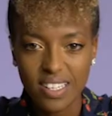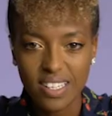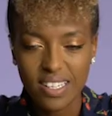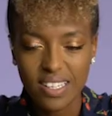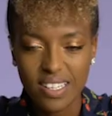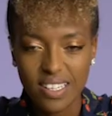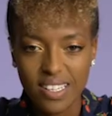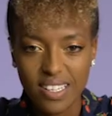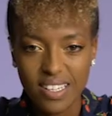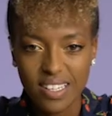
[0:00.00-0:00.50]

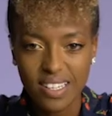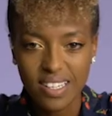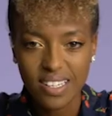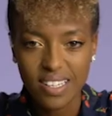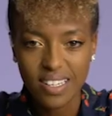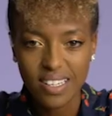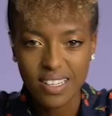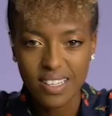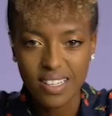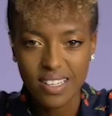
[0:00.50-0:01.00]

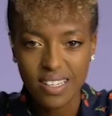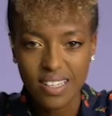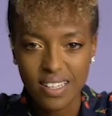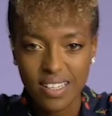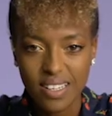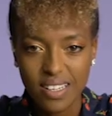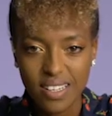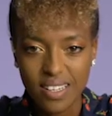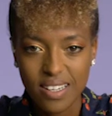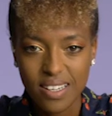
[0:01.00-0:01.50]

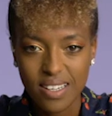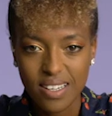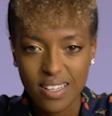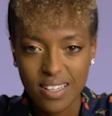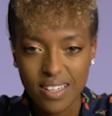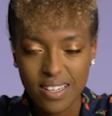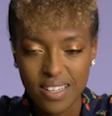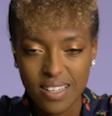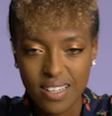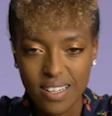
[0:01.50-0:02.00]

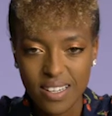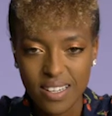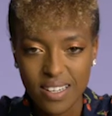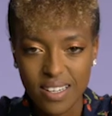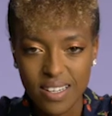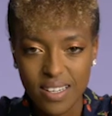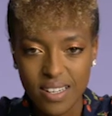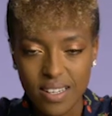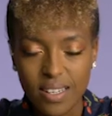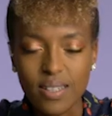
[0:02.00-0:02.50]

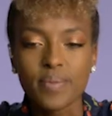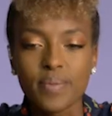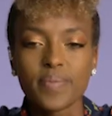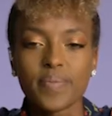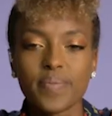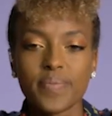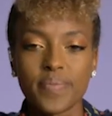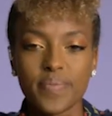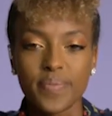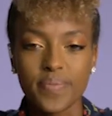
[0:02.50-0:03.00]

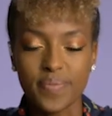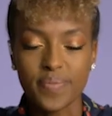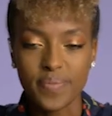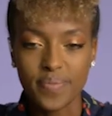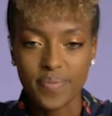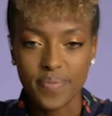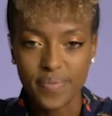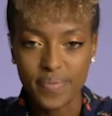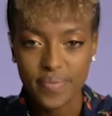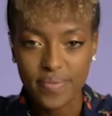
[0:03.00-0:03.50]

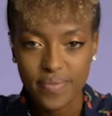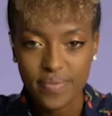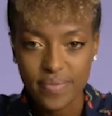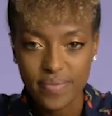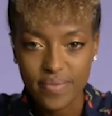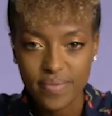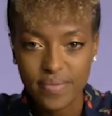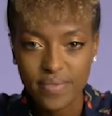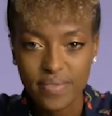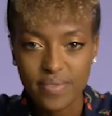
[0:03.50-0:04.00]

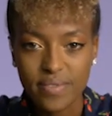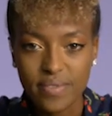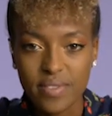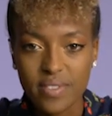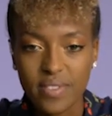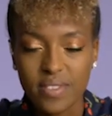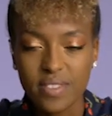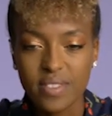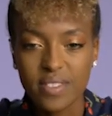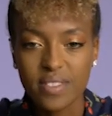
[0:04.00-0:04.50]

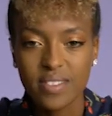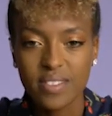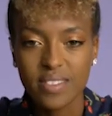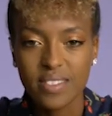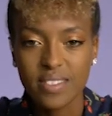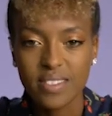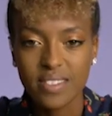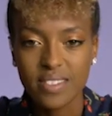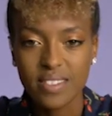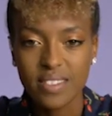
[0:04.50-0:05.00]

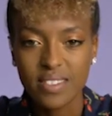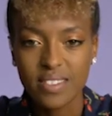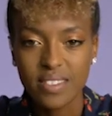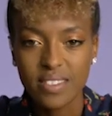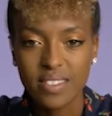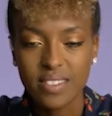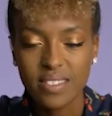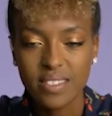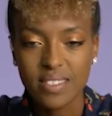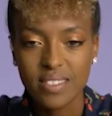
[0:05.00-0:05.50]

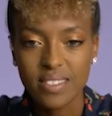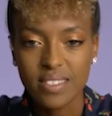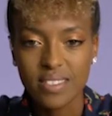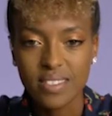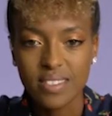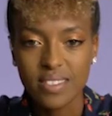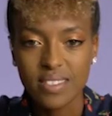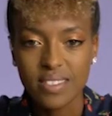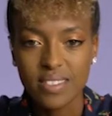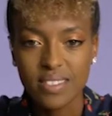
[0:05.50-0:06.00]

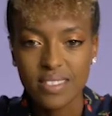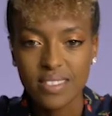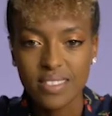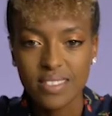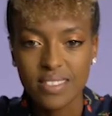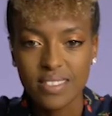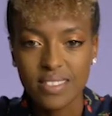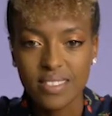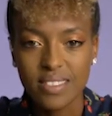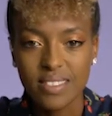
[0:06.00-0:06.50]

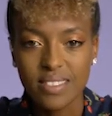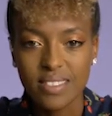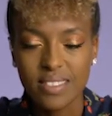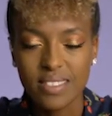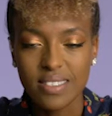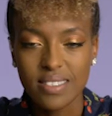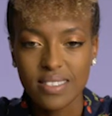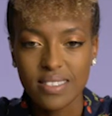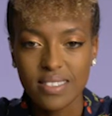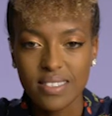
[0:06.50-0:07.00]

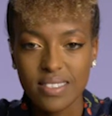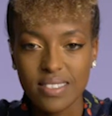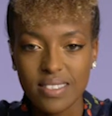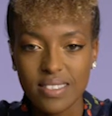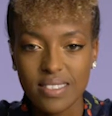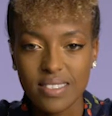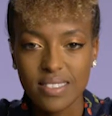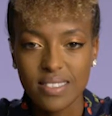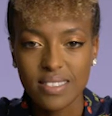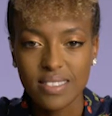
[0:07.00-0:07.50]

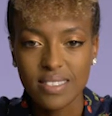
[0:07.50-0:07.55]
This person isn't speaking.